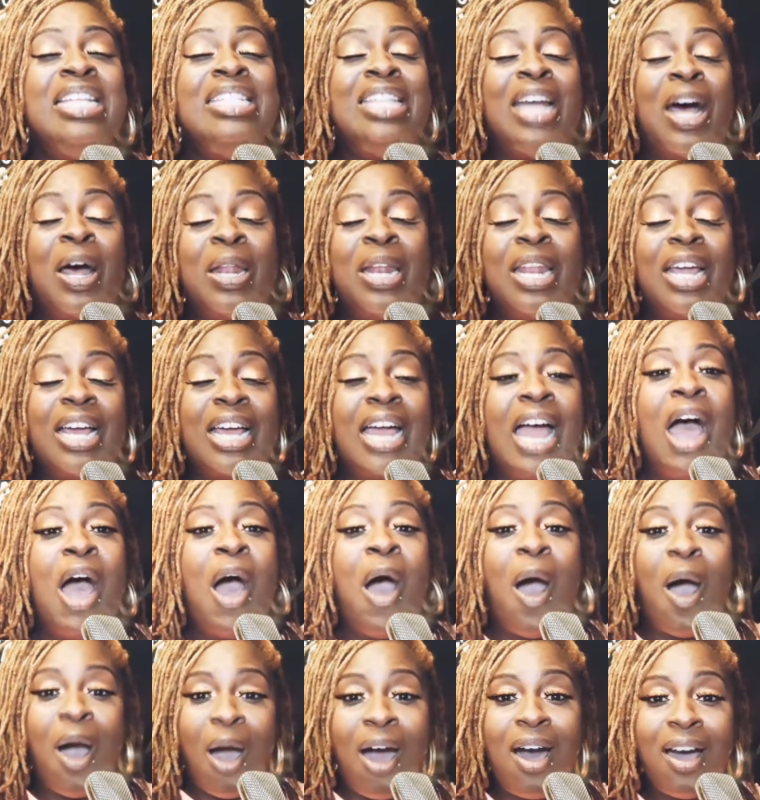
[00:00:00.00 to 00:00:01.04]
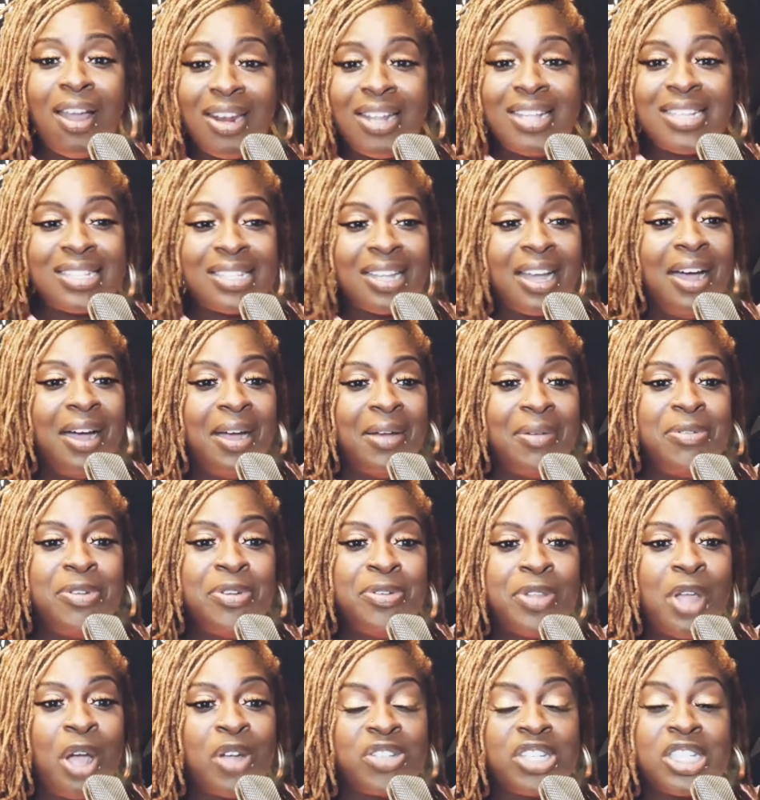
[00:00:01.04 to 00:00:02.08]
So look, all this, uh,
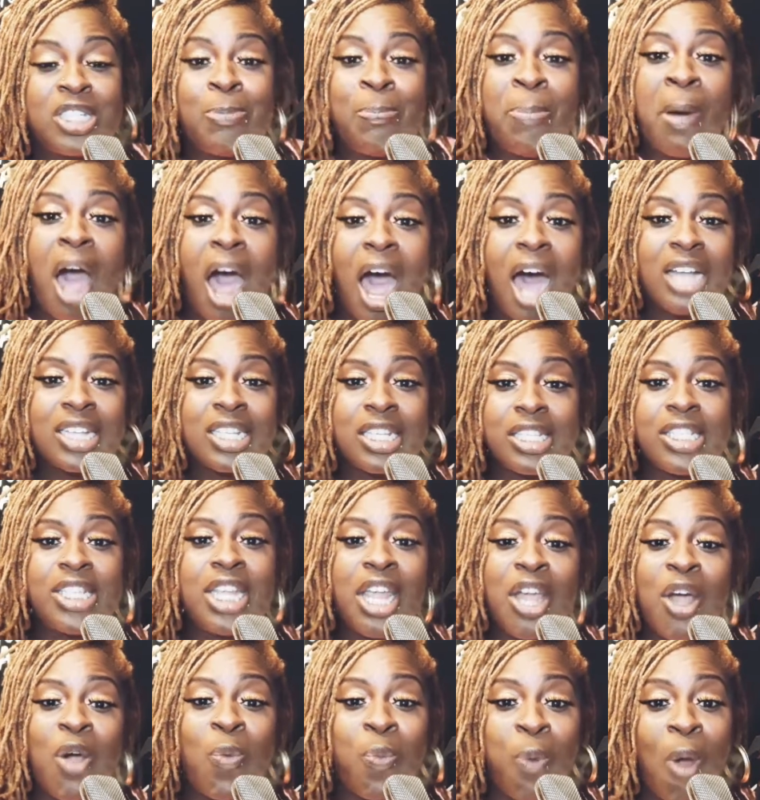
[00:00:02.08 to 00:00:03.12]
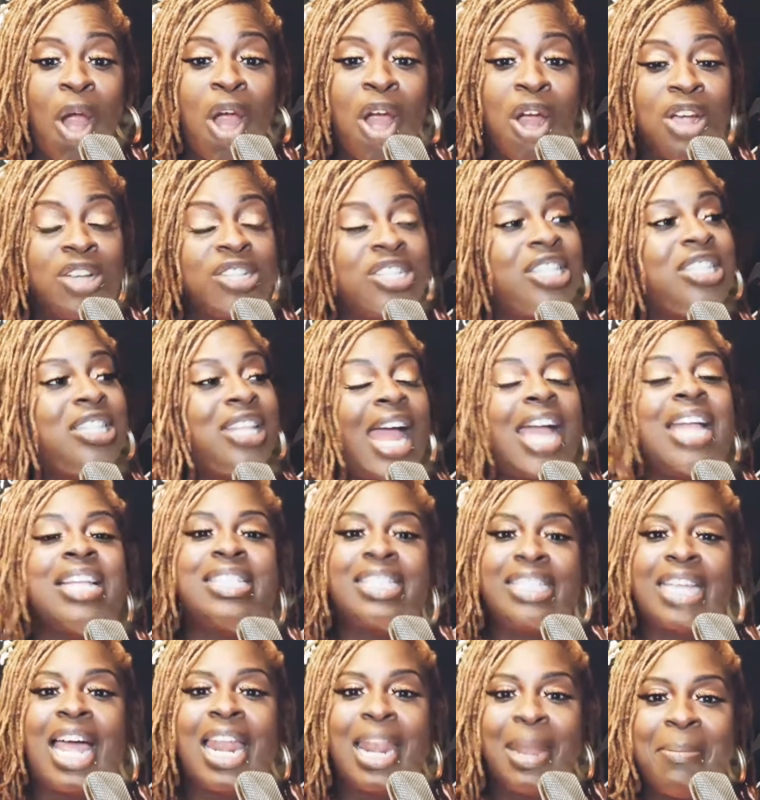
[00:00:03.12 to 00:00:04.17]
you know, just positive words, just like
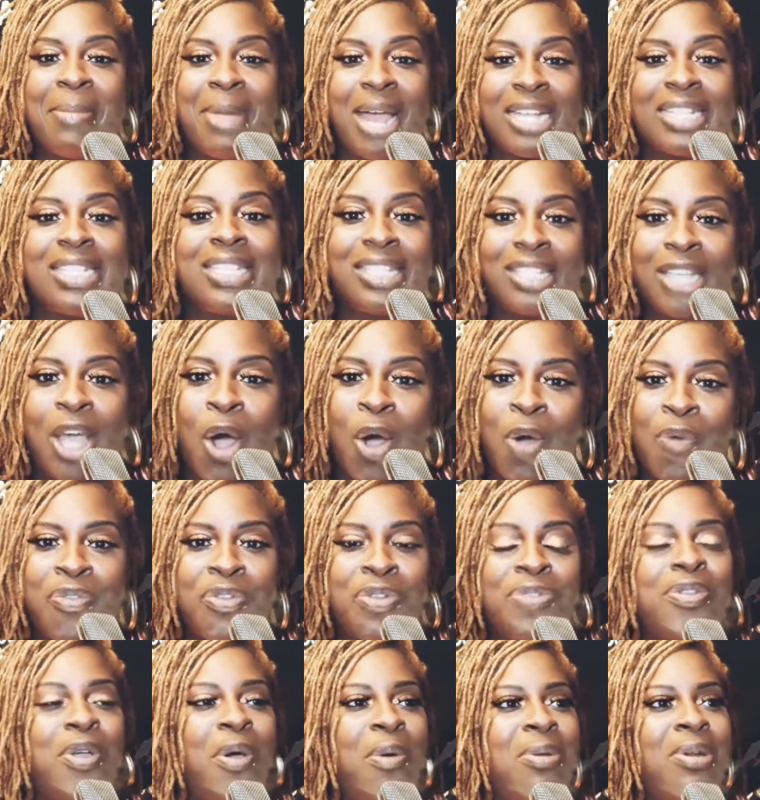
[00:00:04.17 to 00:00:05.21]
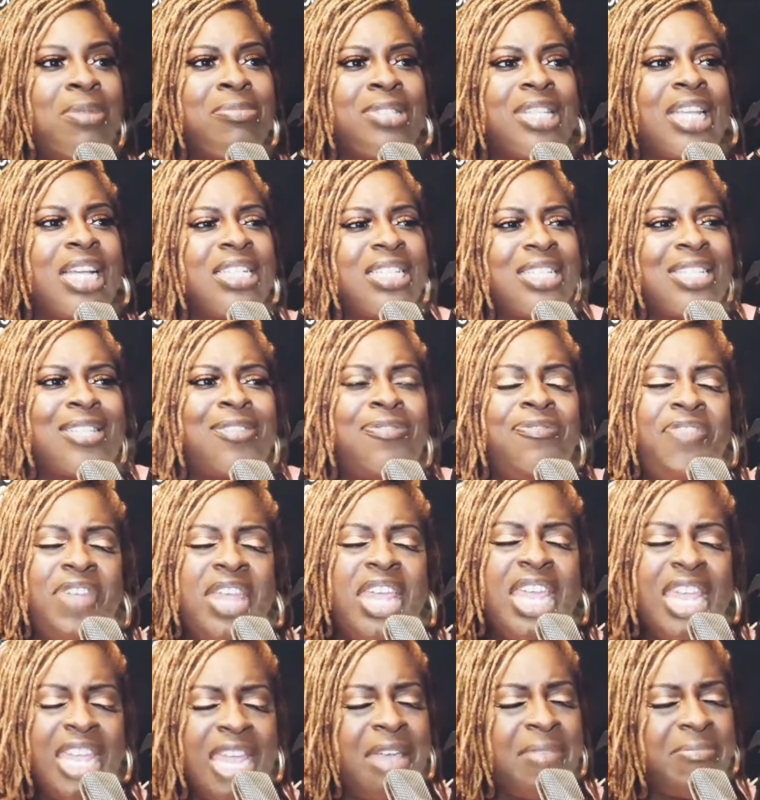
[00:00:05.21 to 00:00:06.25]
telling myself, you know what I'm saying? Just
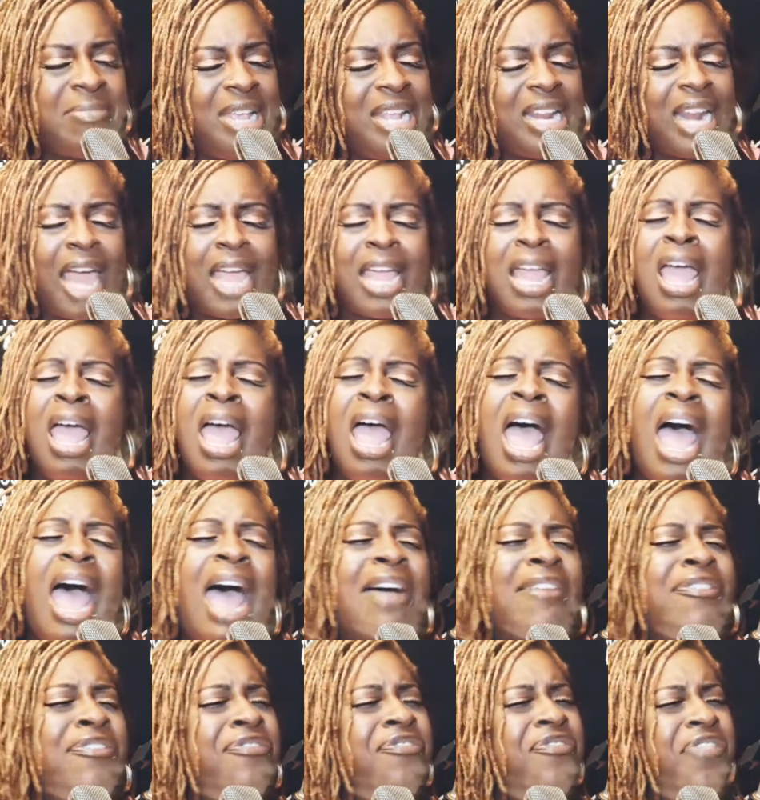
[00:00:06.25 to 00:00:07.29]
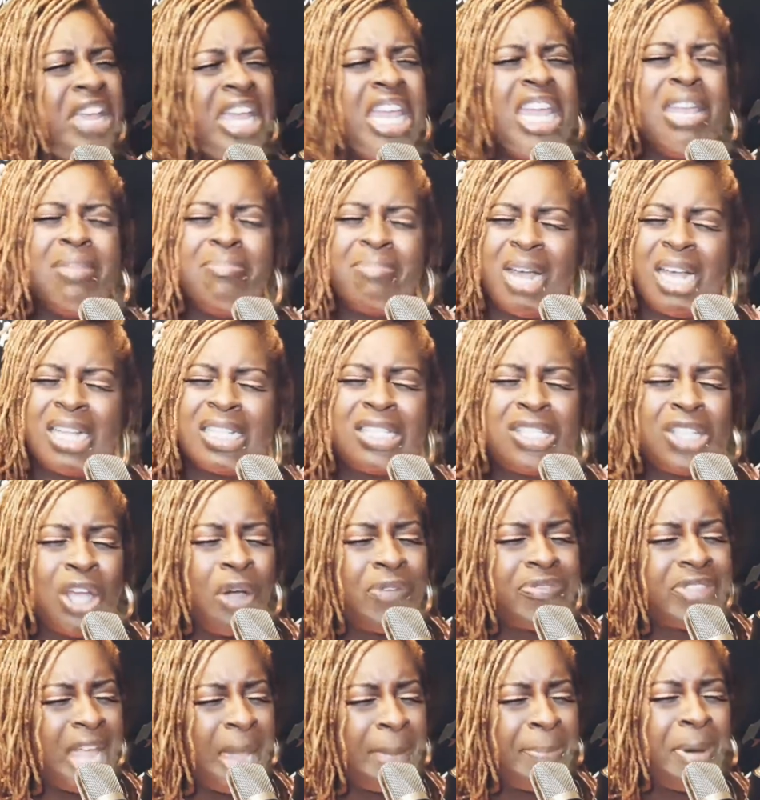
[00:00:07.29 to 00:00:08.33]
feeding me. Like I feed
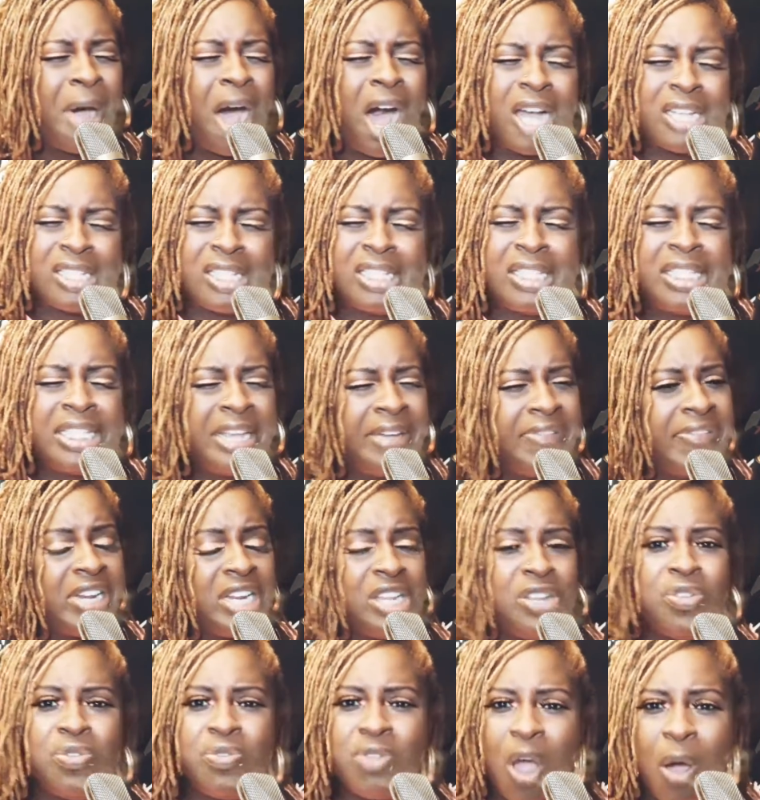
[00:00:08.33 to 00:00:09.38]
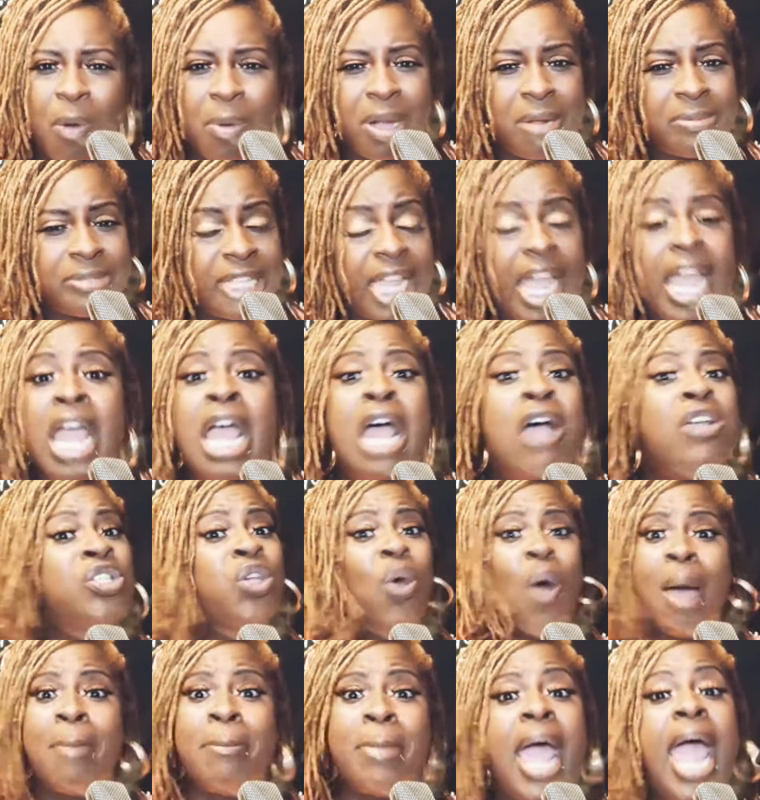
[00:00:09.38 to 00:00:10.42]
myself that positivity. You know what I'm saying?
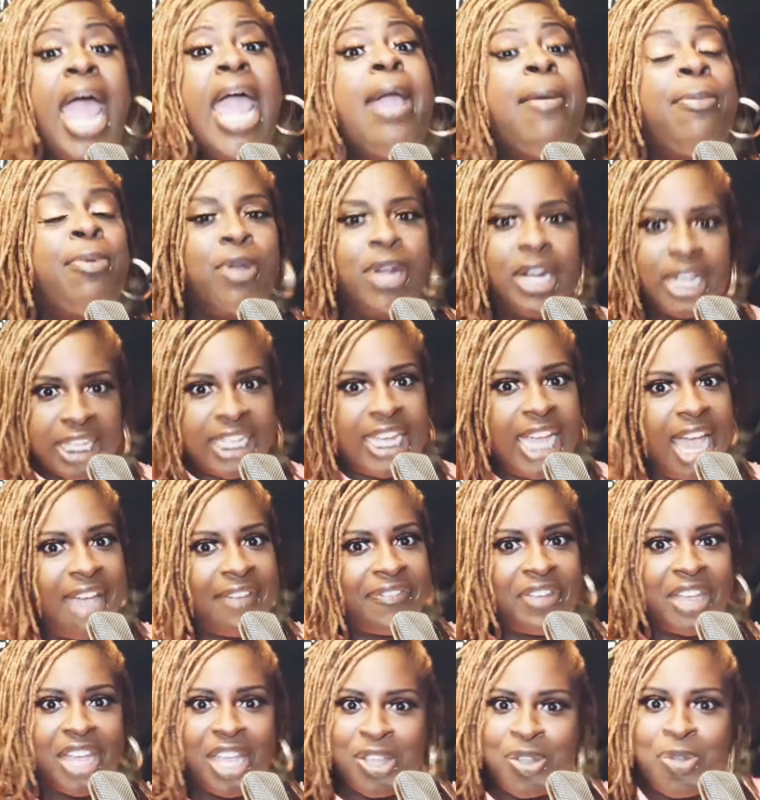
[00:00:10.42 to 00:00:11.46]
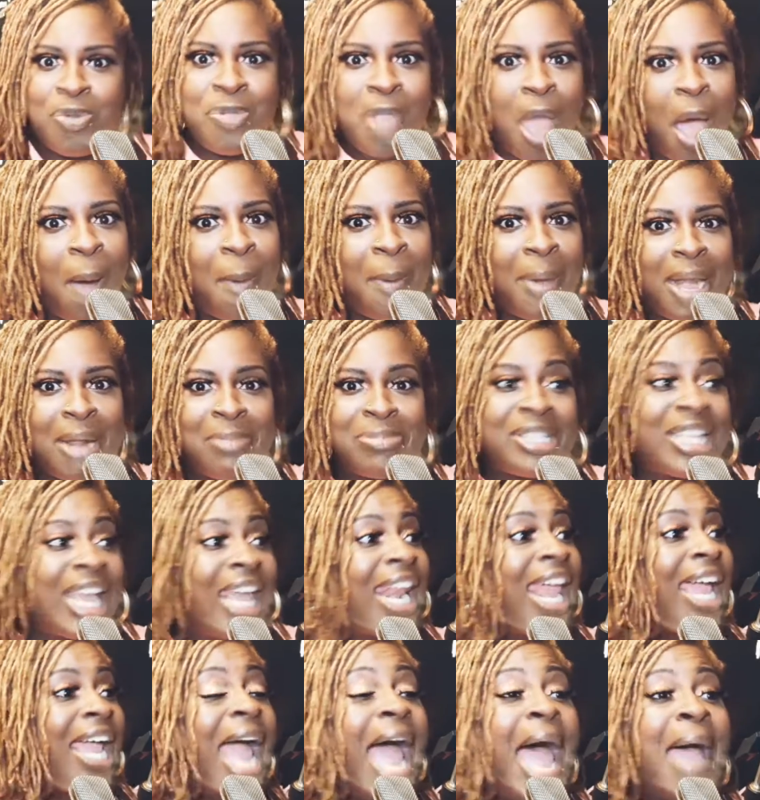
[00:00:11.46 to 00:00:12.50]
So I'm able to give it. You know what I'm saying?
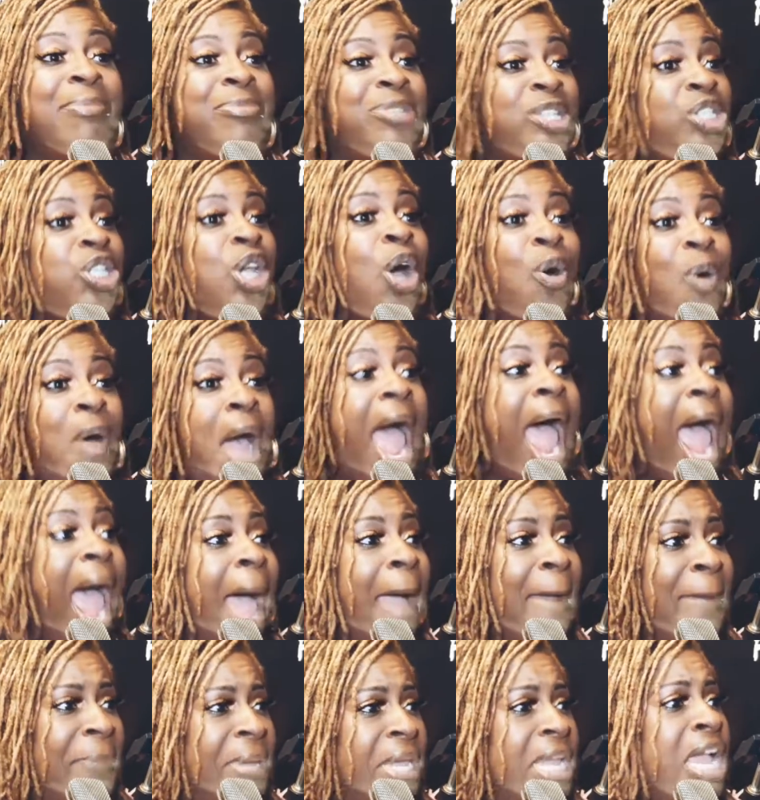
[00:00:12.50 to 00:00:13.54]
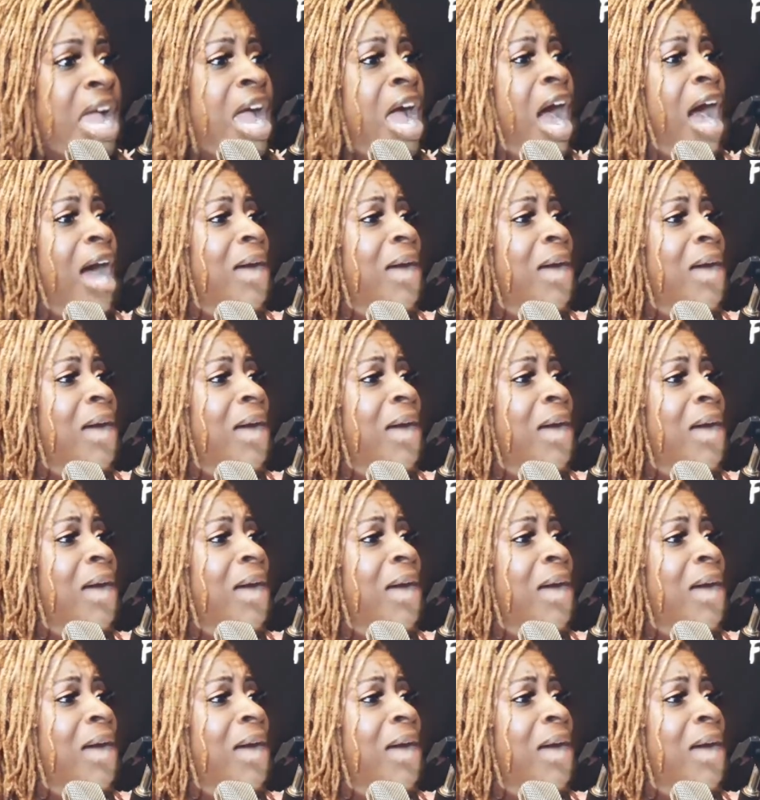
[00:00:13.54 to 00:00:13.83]
Like I'm so happy.